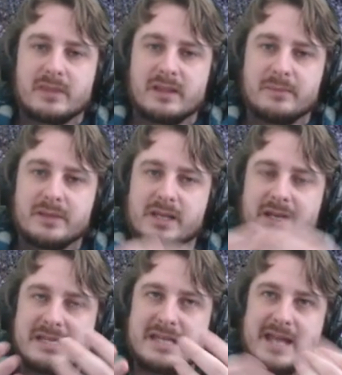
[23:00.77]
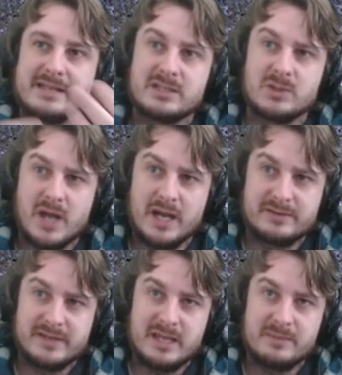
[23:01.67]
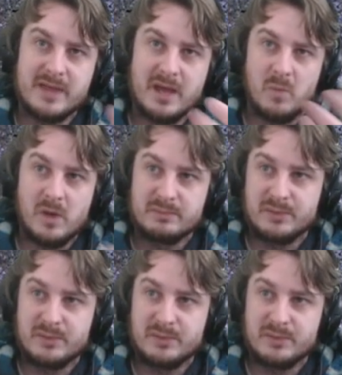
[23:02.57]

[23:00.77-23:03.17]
But then it can still kind of keep that one per